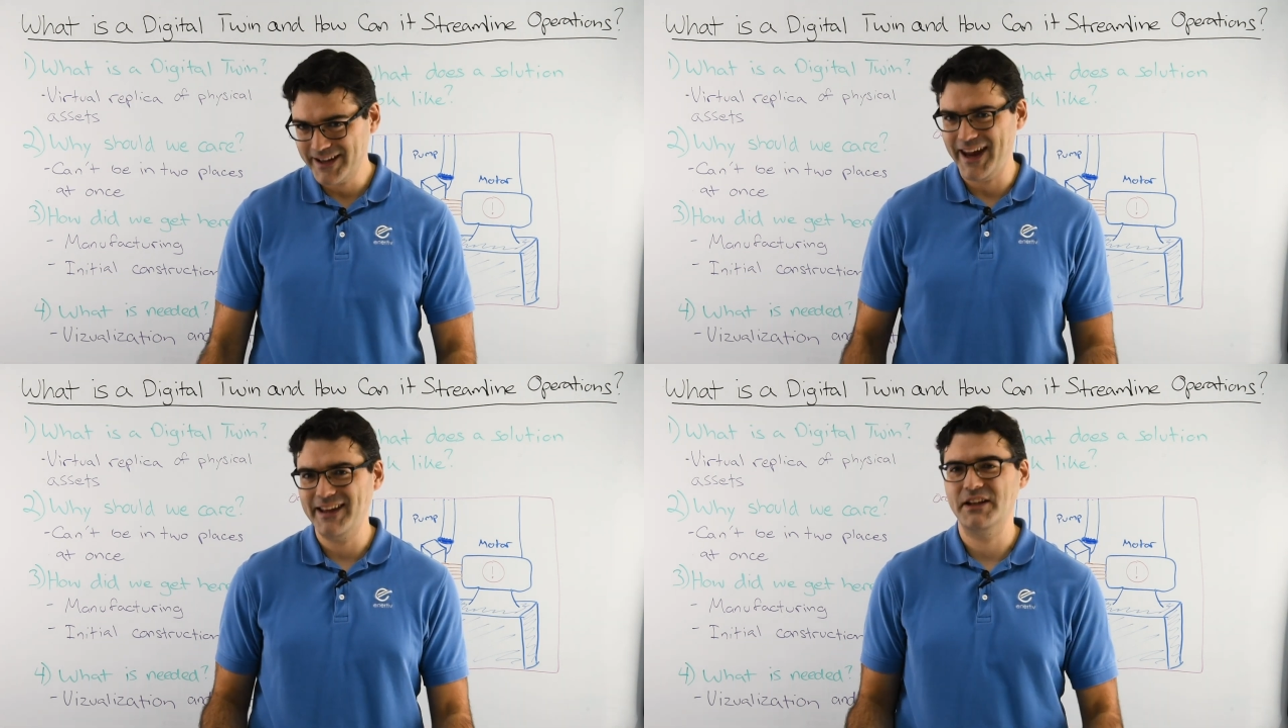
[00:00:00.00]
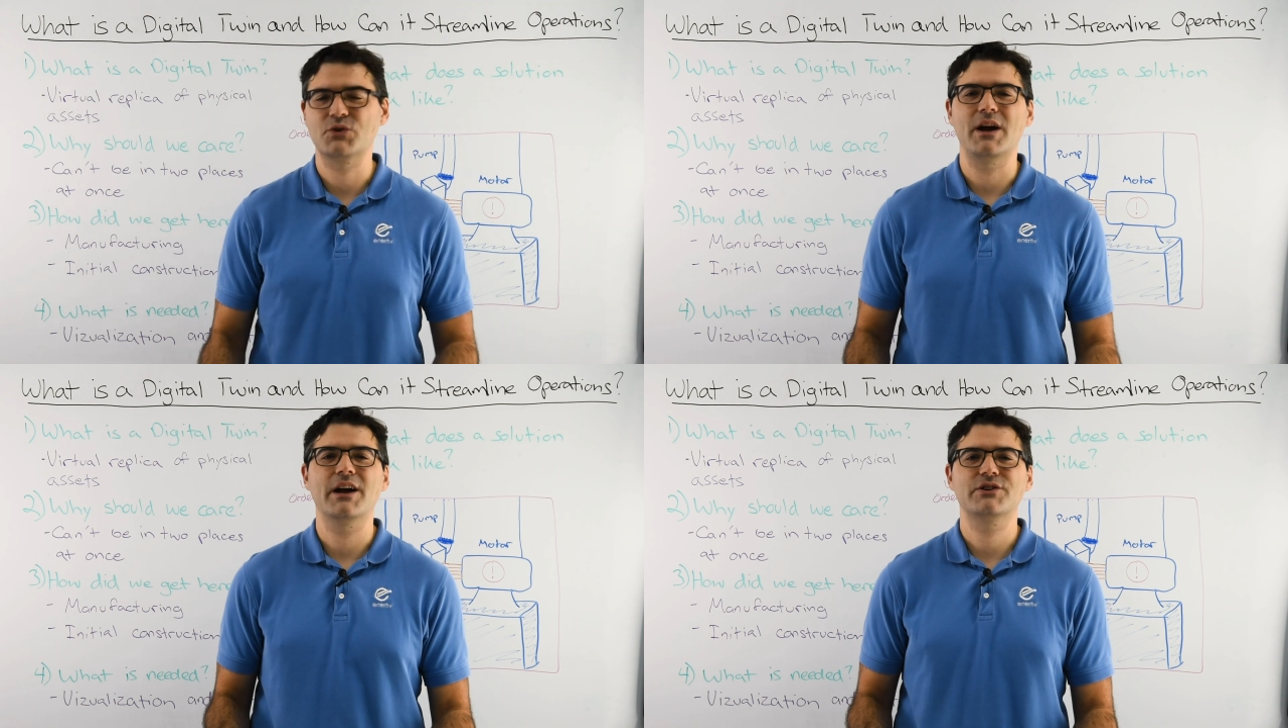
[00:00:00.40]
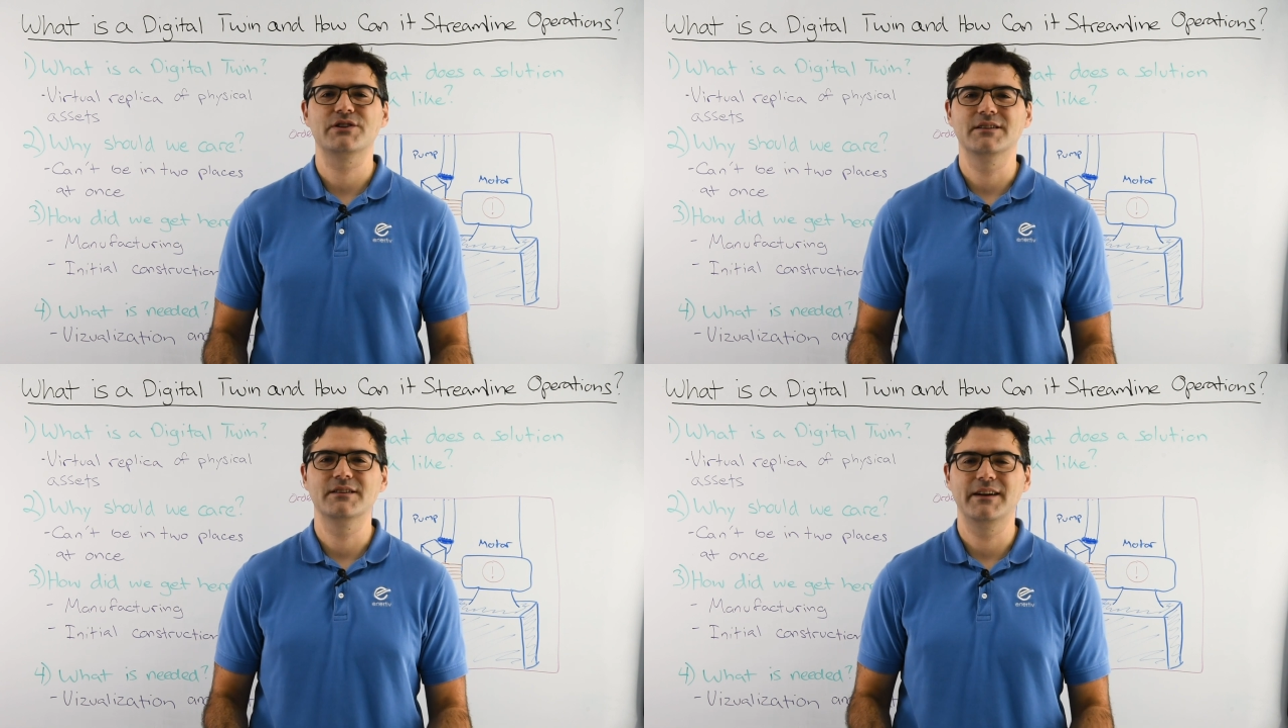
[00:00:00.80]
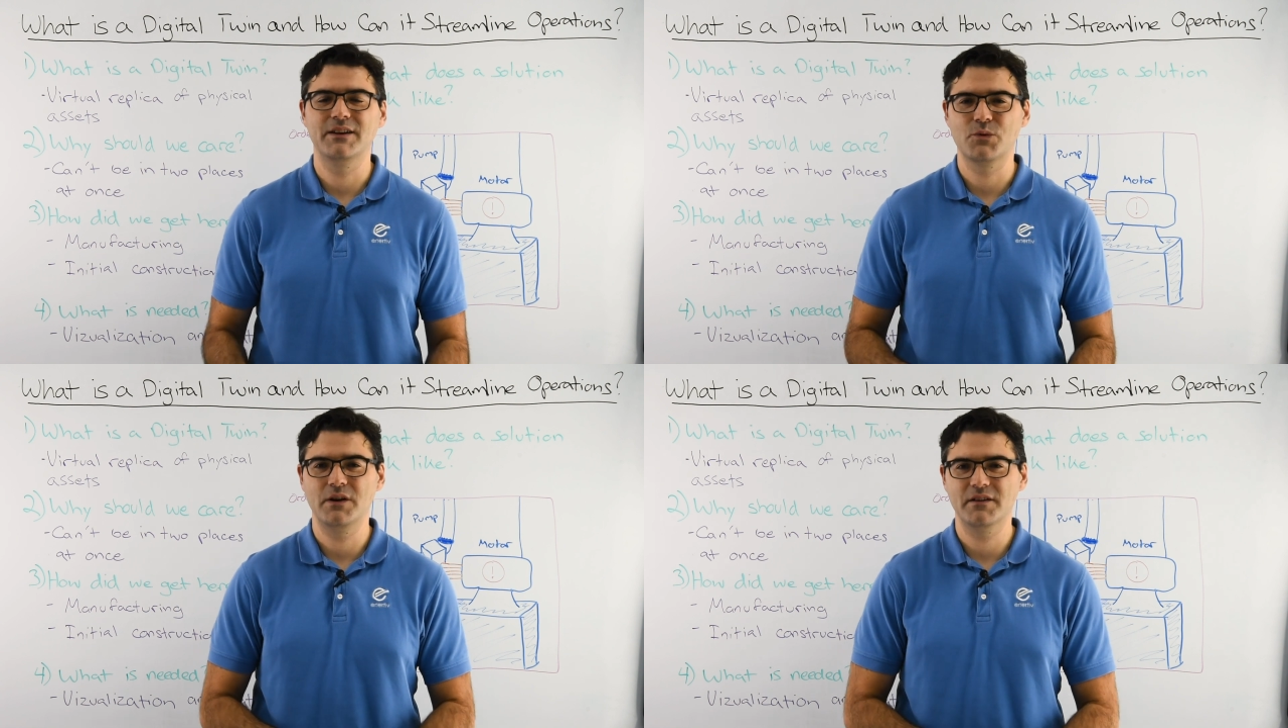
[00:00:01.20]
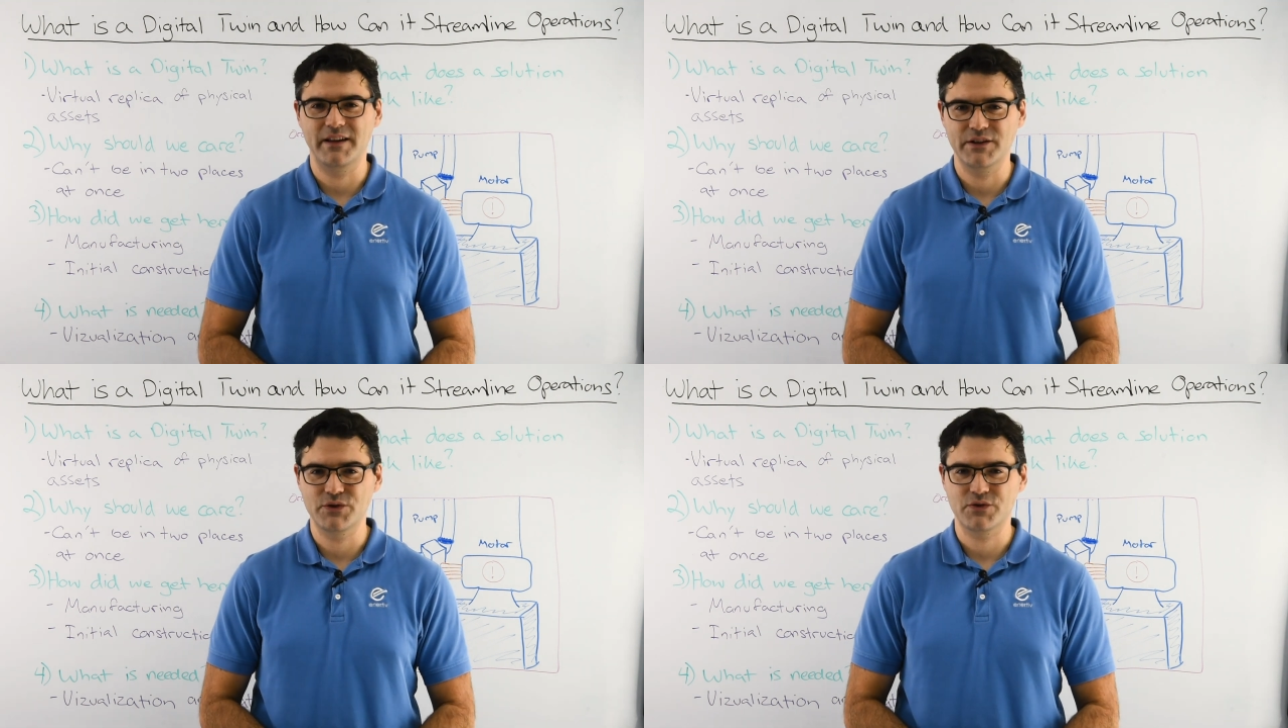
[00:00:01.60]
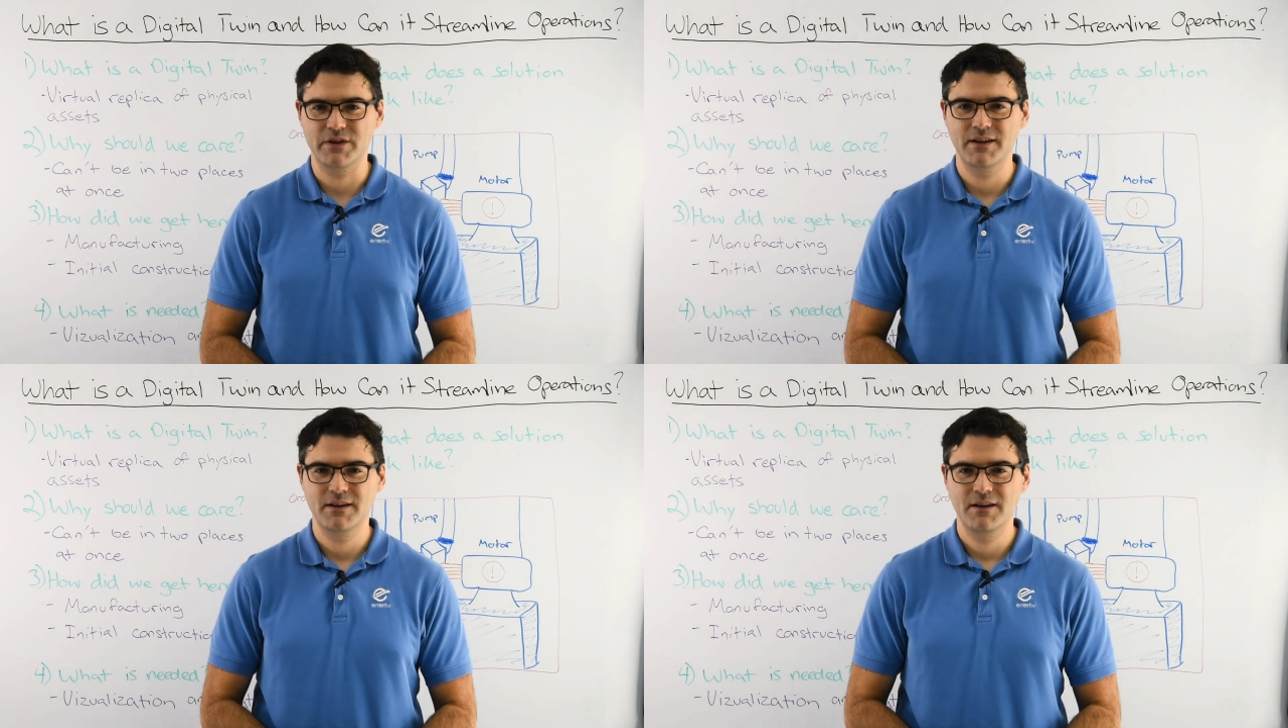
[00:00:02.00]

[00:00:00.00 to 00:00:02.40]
gaining traction in the real estate industry,